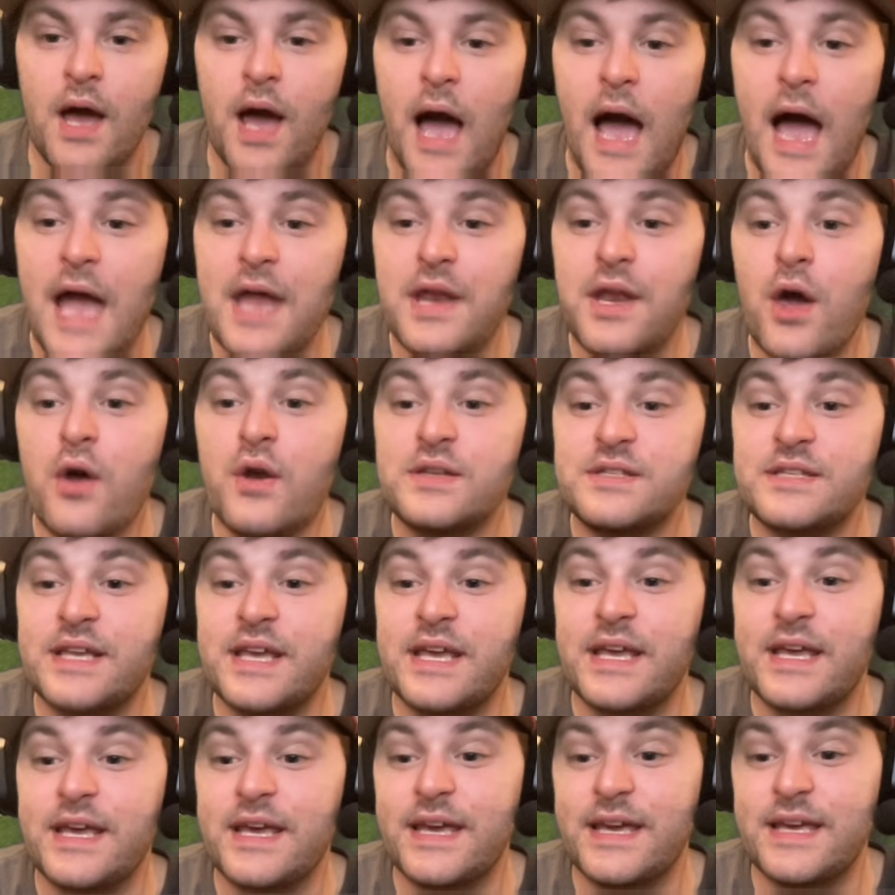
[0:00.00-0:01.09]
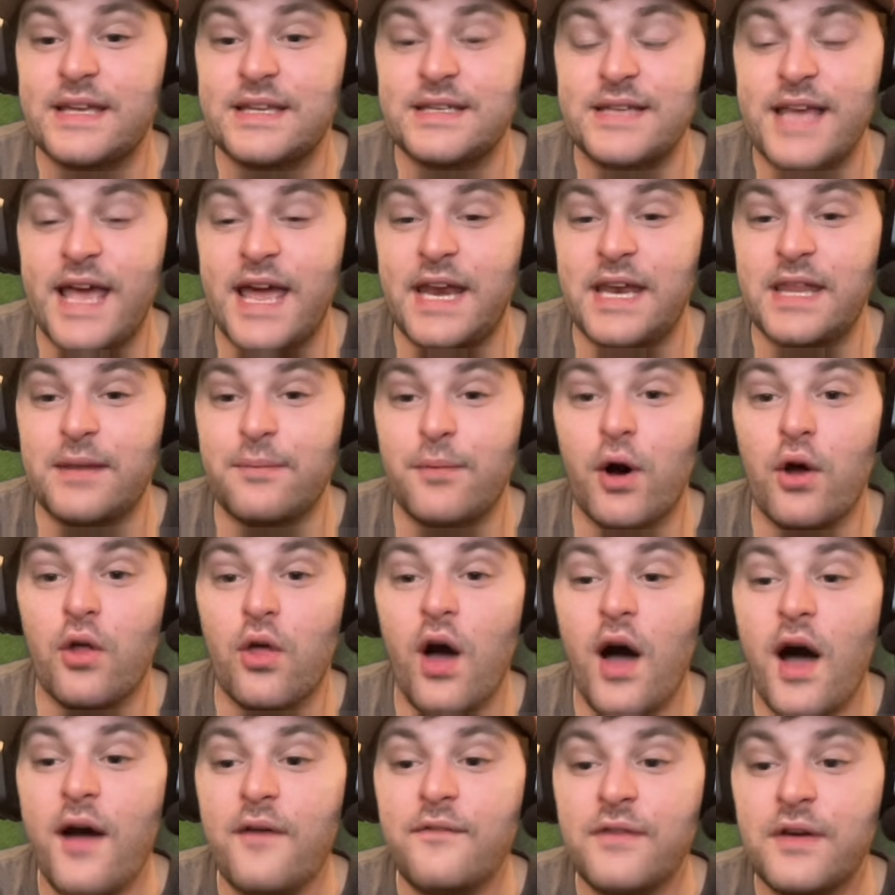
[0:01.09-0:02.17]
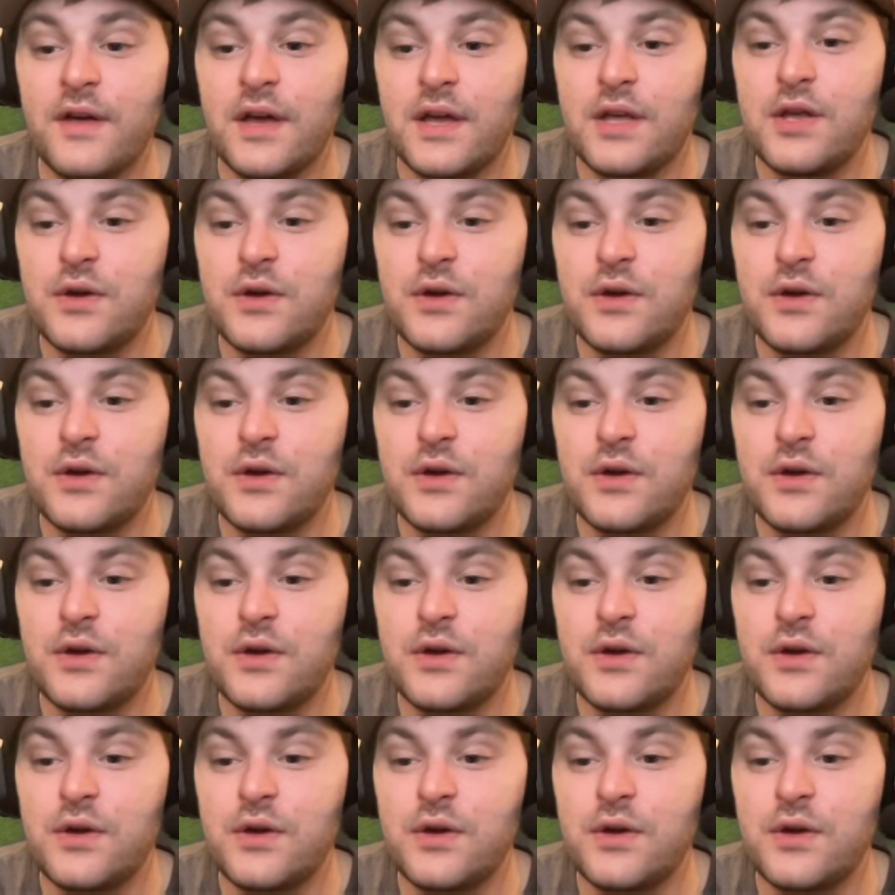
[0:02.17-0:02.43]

I notice that he is handing the ball off.